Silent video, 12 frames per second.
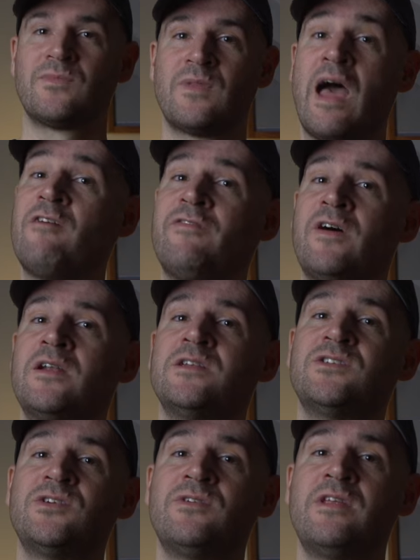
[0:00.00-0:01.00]
Have fun and
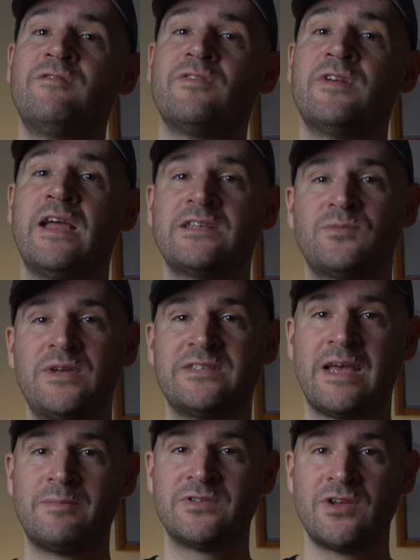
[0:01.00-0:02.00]
tune in for next week's
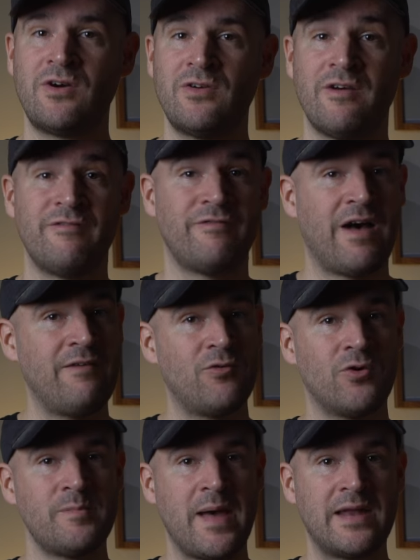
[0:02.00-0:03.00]
episode of 5
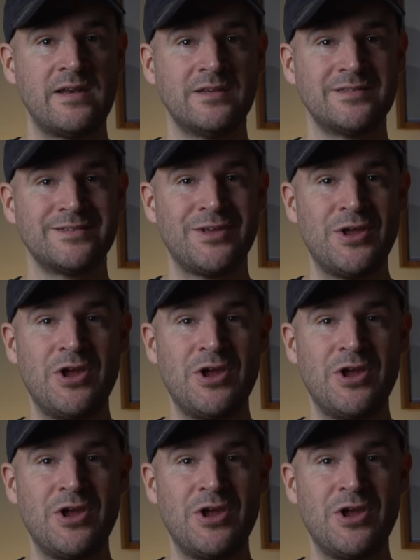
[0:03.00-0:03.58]
Chord Madness,